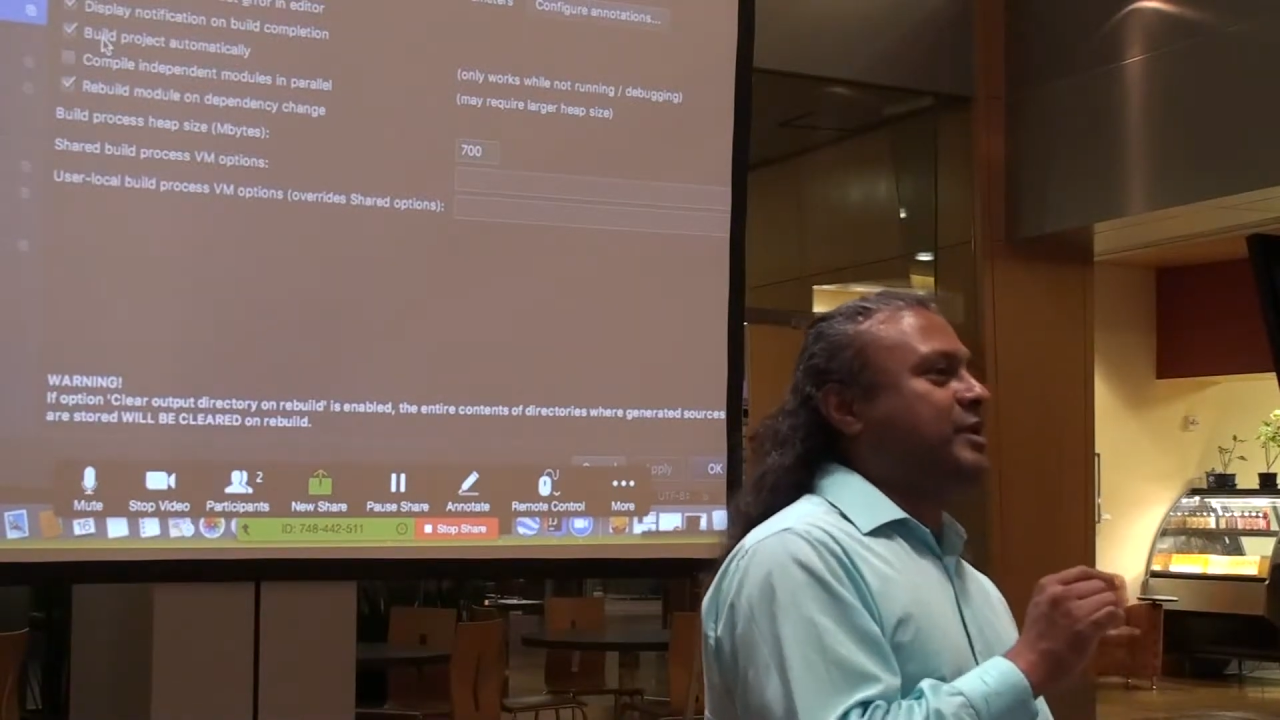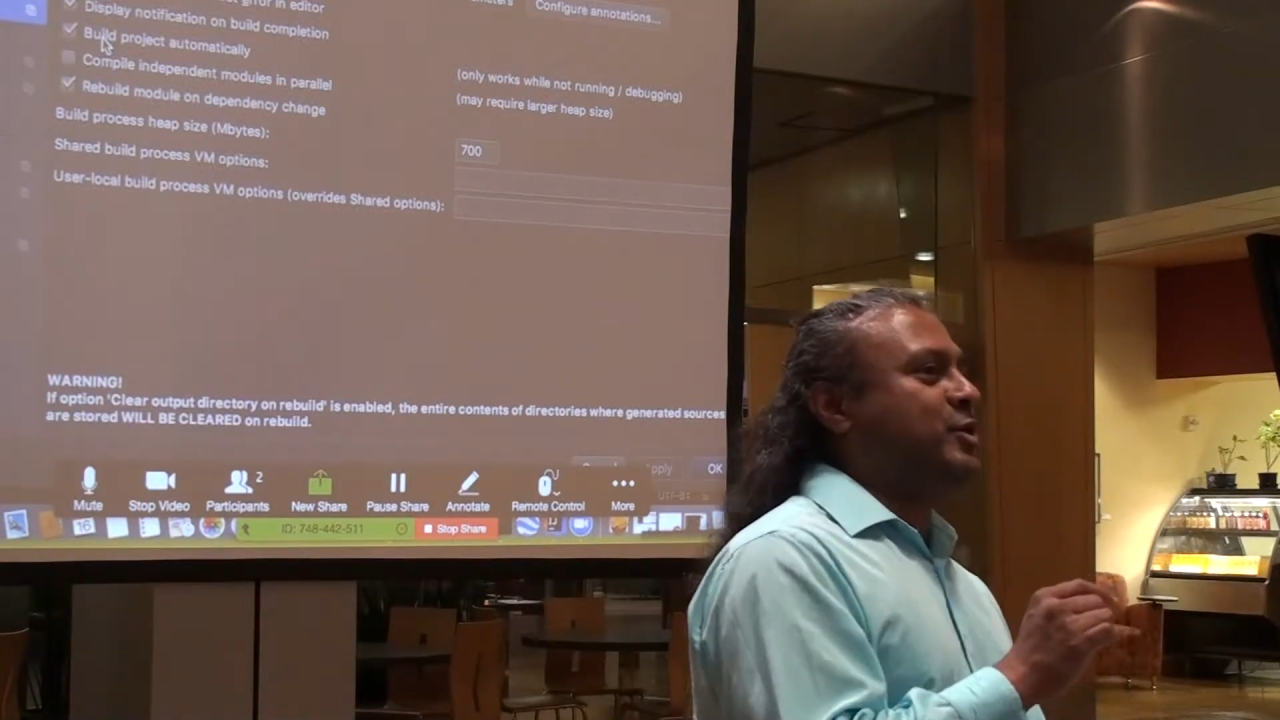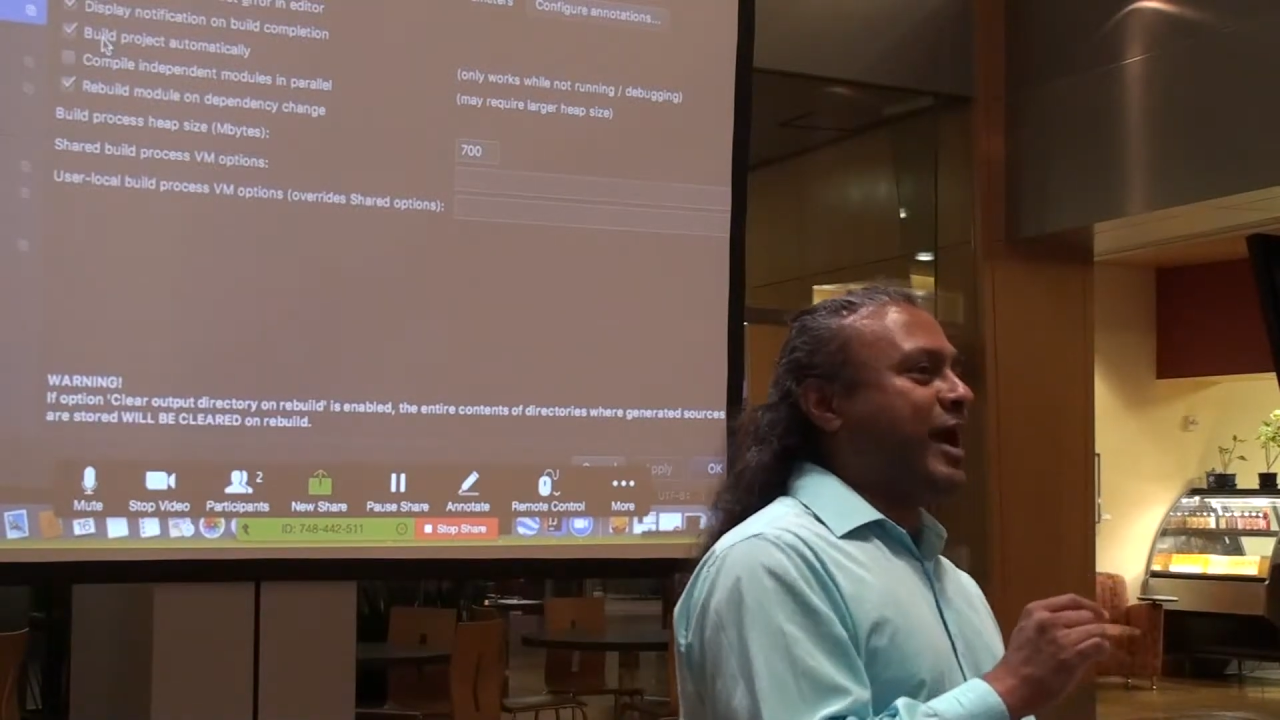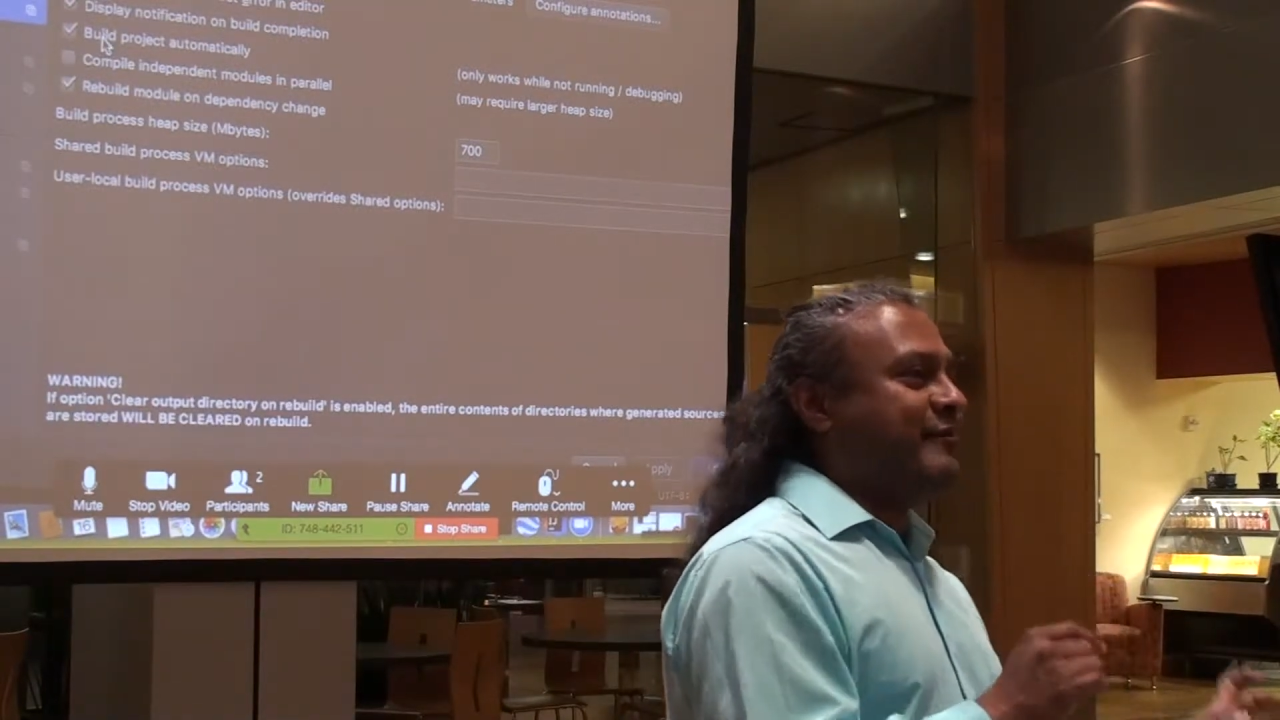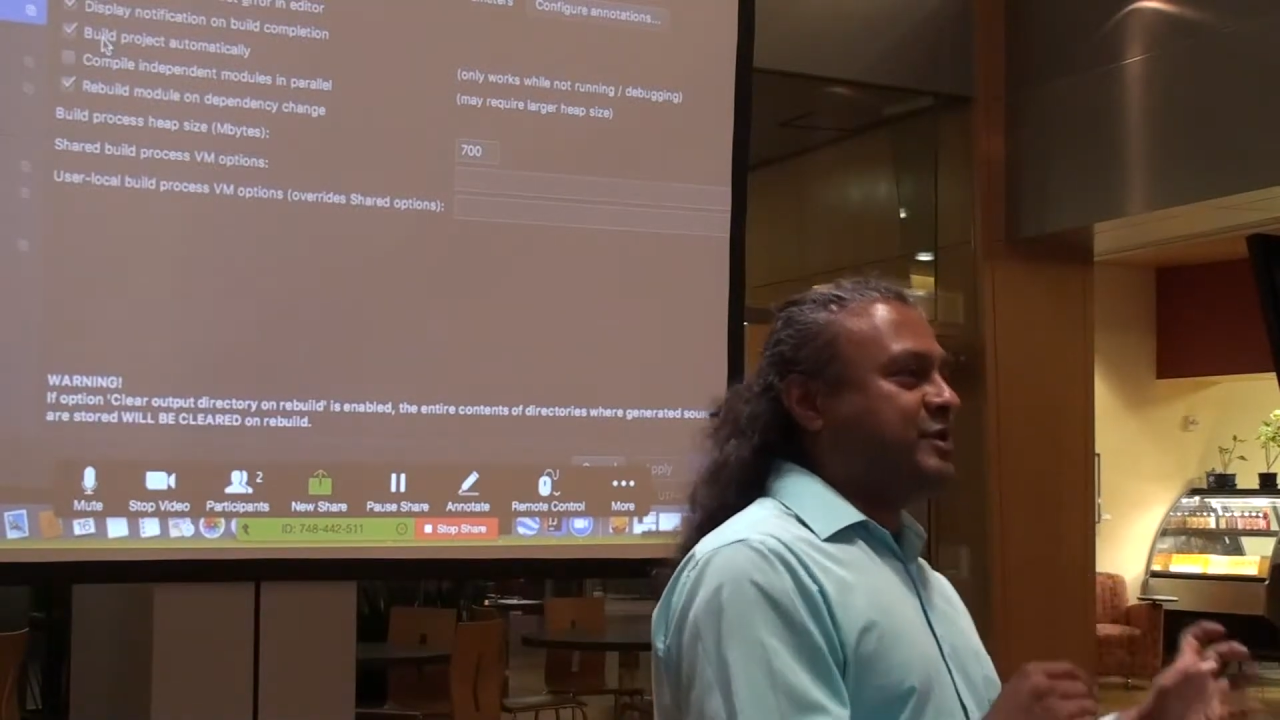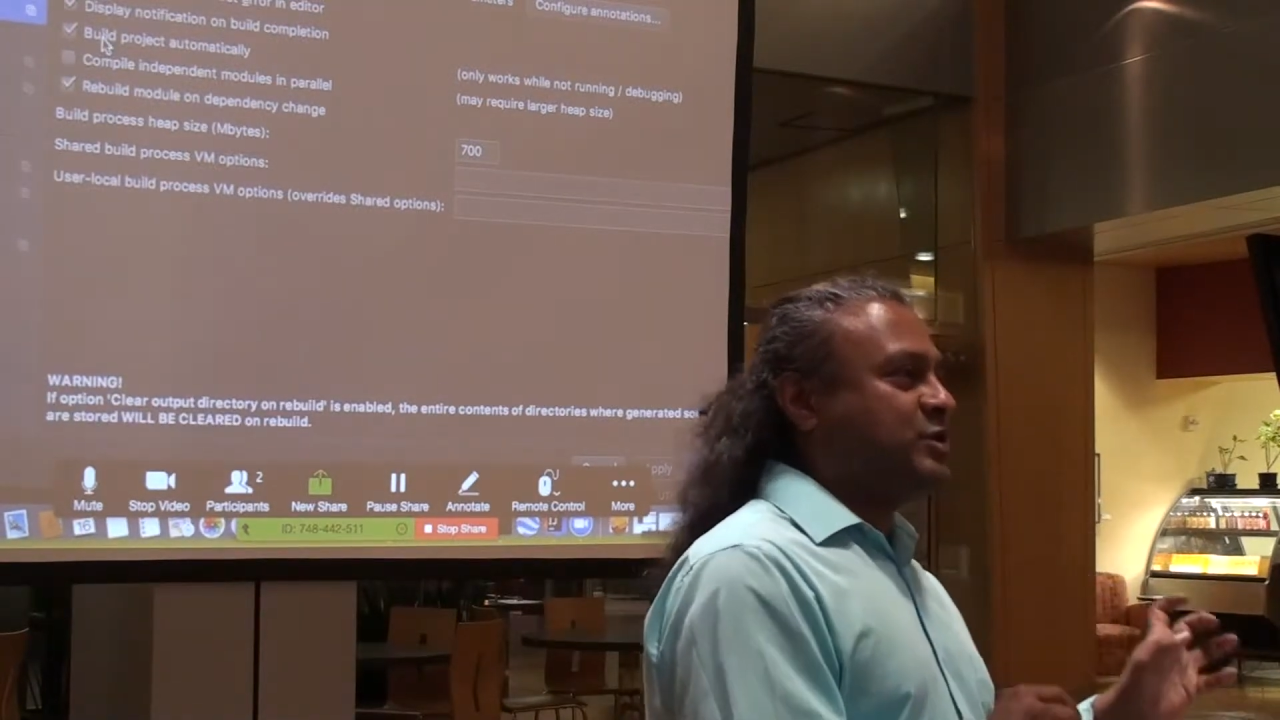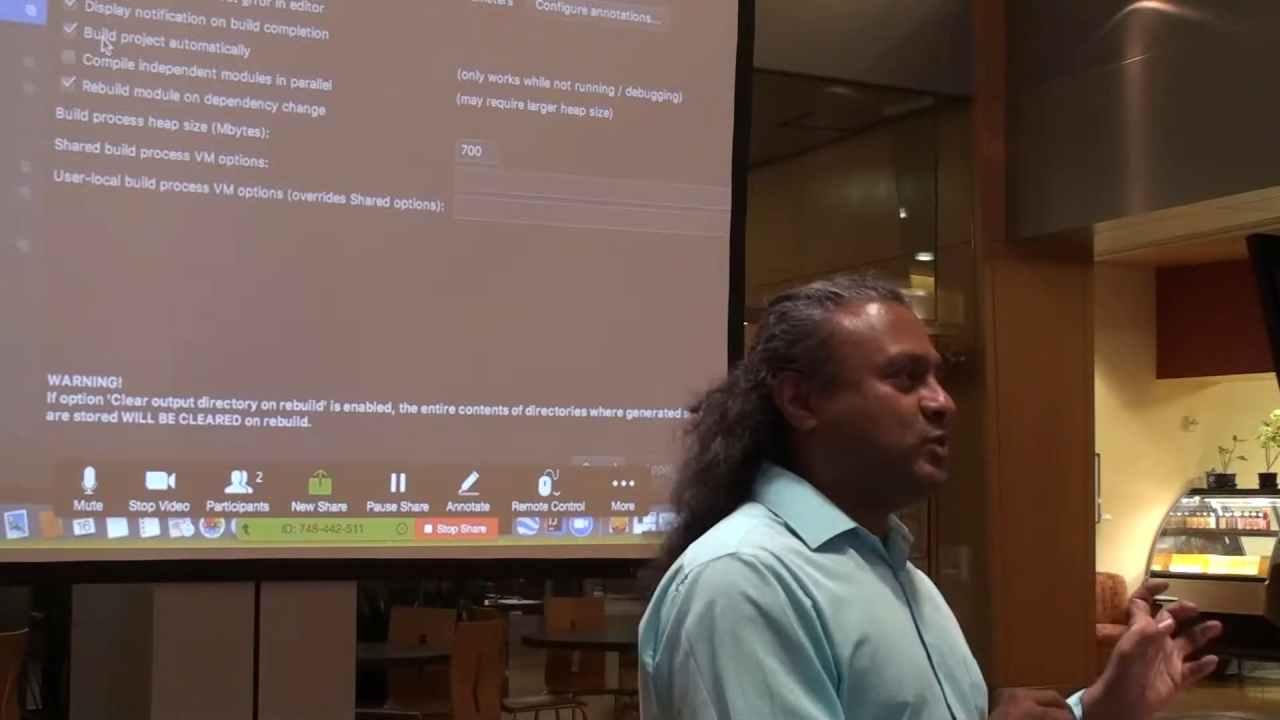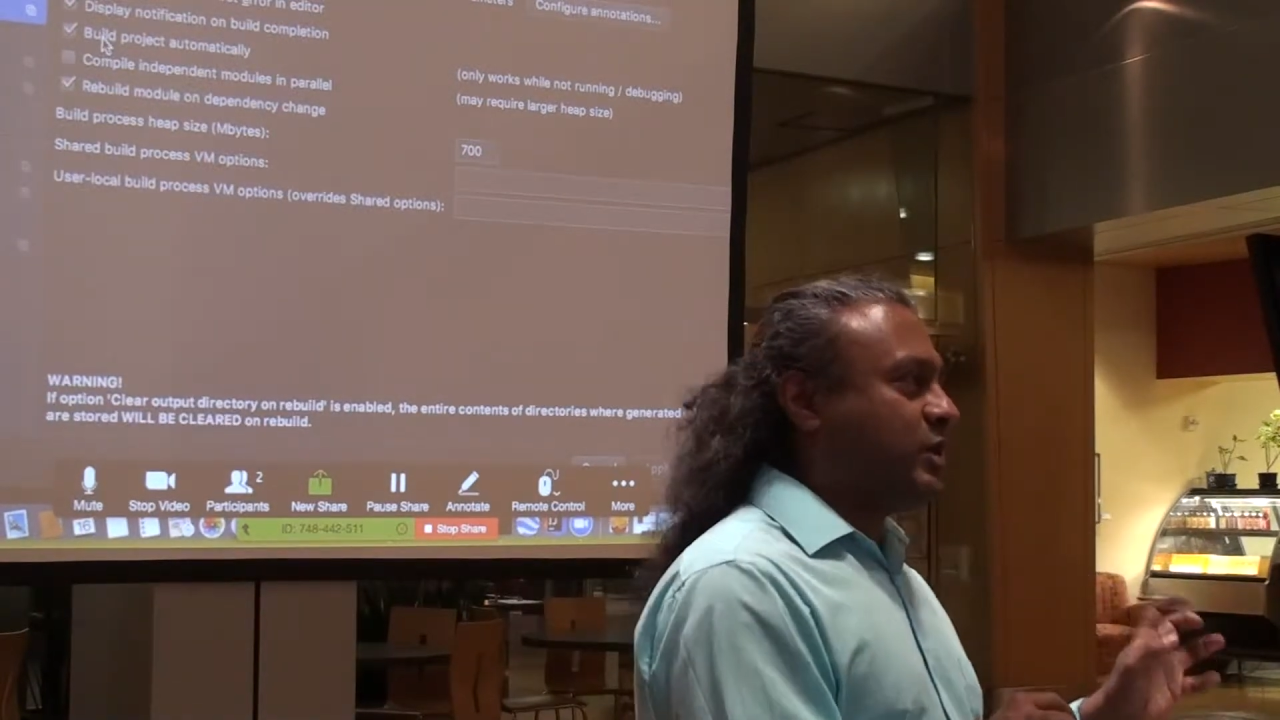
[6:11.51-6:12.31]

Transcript: you have to do